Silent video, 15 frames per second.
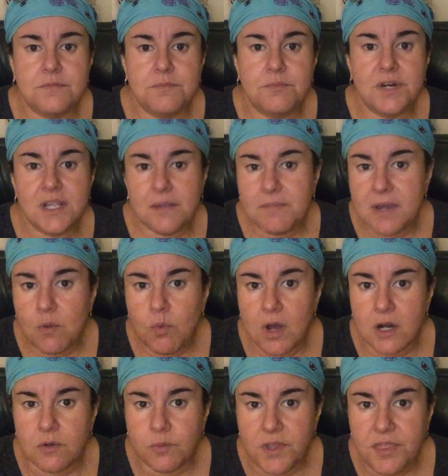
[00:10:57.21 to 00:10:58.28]
bringing my
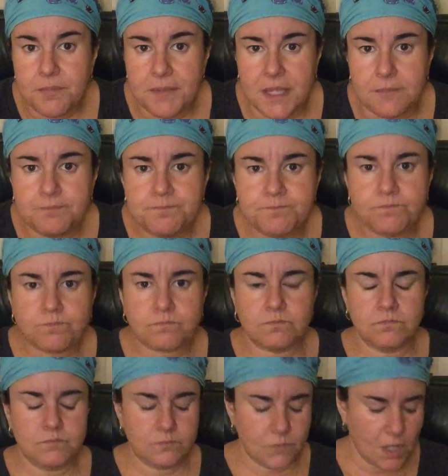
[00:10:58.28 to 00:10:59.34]
water with me,
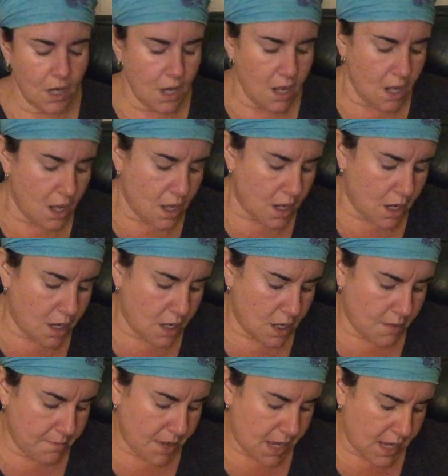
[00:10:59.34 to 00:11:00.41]

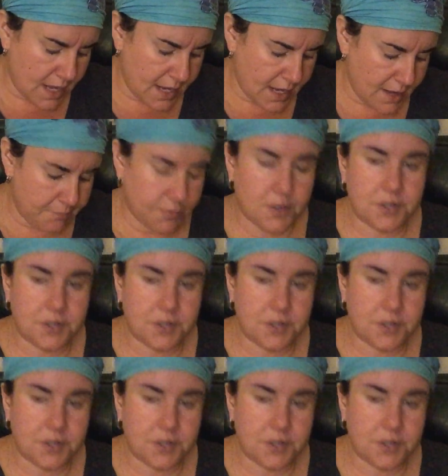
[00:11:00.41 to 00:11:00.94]
I